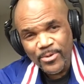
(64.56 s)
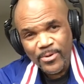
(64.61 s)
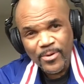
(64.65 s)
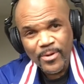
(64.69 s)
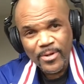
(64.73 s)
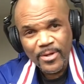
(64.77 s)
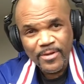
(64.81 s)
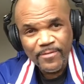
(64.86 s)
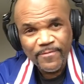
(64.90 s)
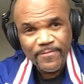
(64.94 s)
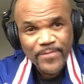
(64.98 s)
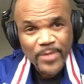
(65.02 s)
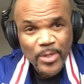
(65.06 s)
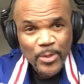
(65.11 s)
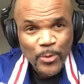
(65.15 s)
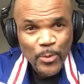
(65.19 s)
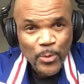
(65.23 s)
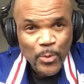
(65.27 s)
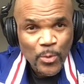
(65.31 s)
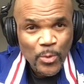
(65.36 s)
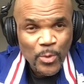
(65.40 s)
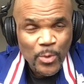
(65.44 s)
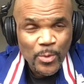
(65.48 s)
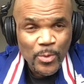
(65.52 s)
all of
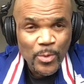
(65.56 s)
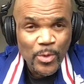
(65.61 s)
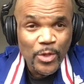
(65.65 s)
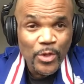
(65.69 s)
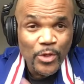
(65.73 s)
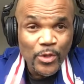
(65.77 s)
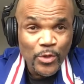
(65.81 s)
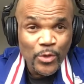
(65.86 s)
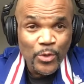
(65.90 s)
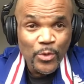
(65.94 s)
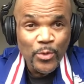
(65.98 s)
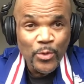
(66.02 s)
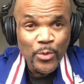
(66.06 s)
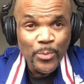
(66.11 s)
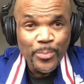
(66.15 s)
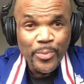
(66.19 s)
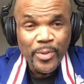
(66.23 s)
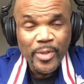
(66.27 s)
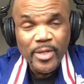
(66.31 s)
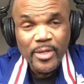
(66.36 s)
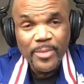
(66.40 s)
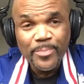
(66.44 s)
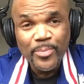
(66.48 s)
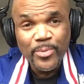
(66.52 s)
you you
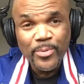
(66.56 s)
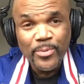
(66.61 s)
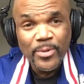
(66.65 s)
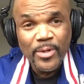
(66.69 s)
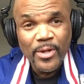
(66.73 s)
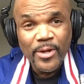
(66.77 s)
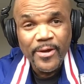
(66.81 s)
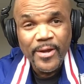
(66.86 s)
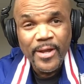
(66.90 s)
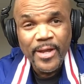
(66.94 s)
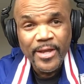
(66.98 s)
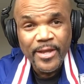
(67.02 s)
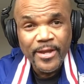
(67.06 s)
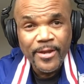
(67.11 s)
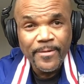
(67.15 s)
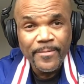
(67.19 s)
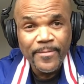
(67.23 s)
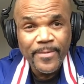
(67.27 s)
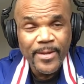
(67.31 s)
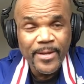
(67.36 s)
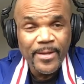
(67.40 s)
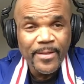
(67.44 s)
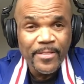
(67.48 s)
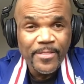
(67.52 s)
people are
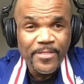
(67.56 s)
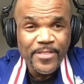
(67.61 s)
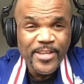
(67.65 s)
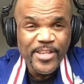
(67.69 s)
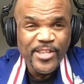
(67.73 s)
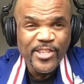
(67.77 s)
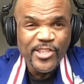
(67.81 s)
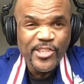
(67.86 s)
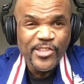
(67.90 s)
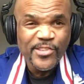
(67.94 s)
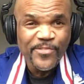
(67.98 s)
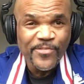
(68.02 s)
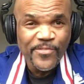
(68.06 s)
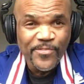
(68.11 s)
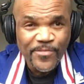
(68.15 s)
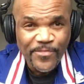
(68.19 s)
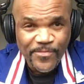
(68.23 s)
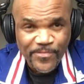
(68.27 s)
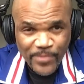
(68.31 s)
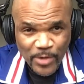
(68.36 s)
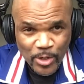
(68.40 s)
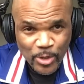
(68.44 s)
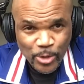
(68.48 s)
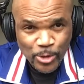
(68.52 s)
hearing this
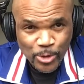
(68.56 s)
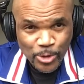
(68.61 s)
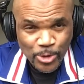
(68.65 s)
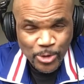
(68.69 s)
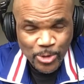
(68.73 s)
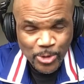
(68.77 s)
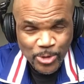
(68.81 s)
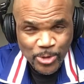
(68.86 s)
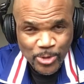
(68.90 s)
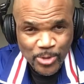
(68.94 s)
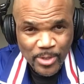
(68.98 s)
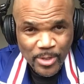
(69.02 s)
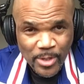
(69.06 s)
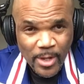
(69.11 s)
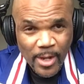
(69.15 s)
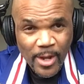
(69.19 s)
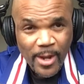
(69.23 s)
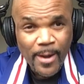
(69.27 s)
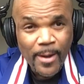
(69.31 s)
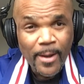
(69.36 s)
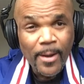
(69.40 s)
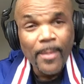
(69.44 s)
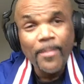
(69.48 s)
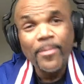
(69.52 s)
first
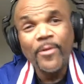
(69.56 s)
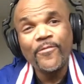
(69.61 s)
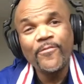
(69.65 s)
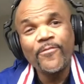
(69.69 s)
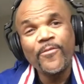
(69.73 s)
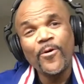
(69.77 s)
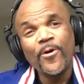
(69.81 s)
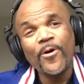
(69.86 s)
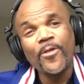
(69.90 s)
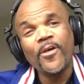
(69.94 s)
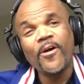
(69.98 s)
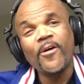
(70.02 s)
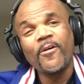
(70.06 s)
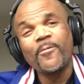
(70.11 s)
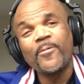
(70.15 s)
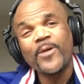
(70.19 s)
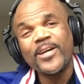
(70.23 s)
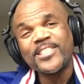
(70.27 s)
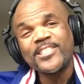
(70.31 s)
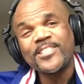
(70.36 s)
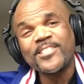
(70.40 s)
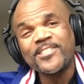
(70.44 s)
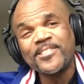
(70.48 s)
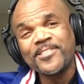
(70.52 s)
before the
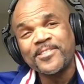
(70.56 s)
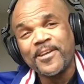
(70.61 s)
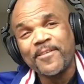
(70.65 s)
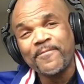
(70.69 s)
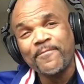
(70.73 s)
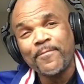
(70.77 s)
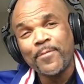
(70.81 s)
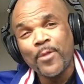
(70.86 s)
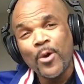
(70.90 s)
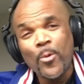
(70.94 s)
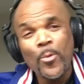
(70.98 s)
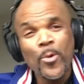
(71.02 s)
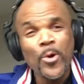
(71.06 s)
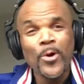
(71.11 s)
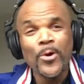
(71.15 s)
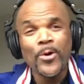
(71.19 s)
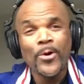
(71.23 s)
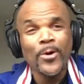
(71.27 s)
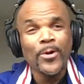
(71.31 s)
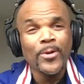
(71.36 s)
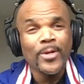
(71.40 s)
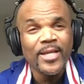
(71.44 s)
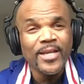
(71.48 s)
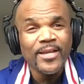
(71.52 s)
rest of the
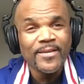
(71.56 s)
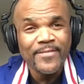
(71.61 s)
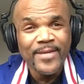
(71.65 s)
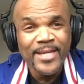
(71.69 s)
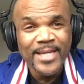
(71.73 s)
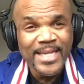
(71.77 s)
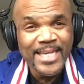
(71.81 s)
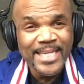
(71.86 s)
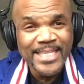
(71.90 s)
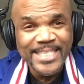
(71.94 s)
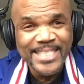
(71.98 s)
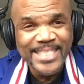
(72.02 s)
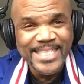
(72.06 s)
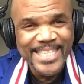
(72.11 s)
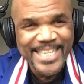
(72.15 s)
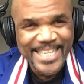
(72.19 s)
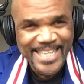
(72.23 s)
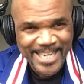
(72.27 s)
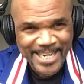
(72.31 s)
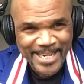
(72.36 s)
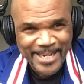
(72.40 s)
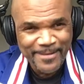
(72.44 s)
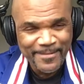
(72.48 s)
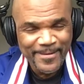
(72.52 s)
world even gets to
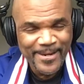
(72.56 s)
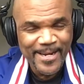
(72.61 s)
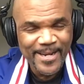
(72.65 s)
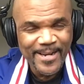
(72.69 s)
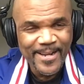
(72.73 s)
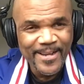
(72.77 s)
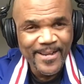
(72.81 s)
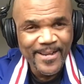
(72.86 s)
hear it.